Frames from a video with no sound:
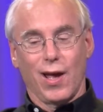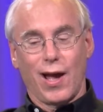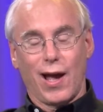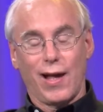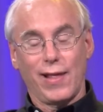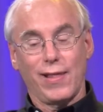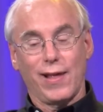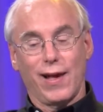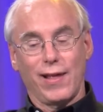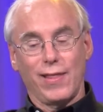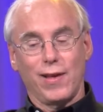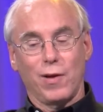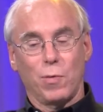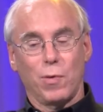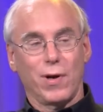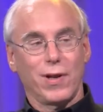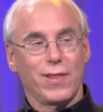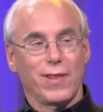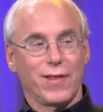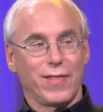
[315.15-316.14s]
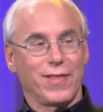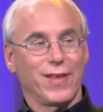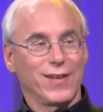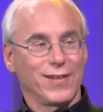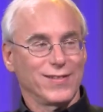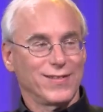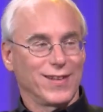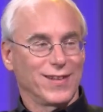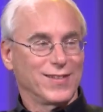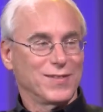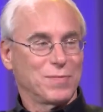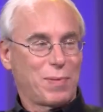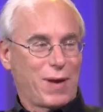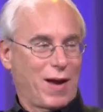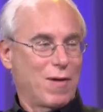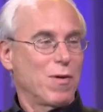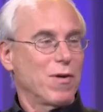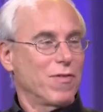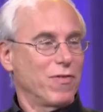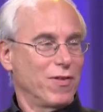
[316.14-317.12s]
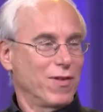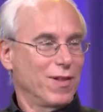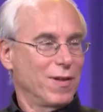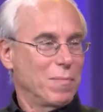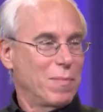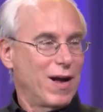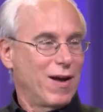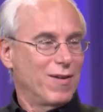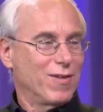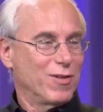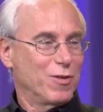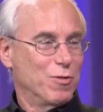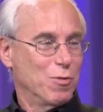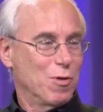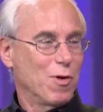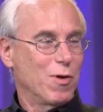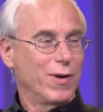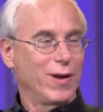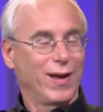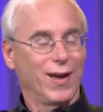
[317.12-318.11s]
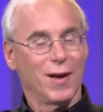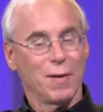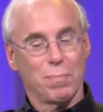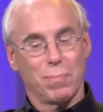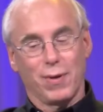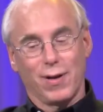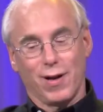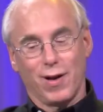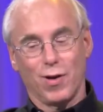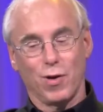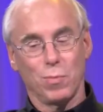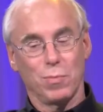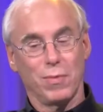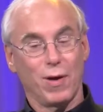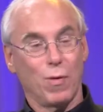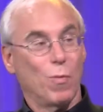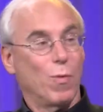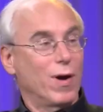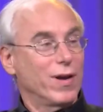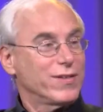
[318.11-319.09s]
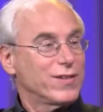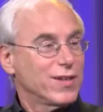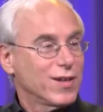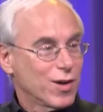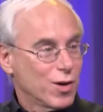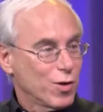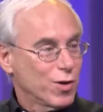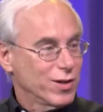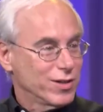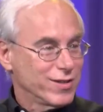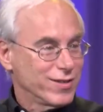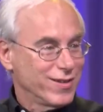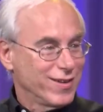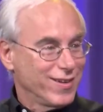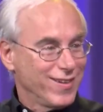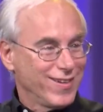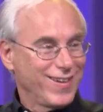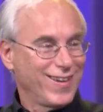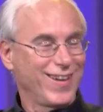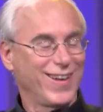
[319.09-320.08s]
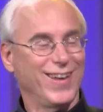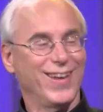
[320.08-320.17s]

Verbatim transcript: I, I, think one of the things that's powerful about growing up in a home that wasn't Christian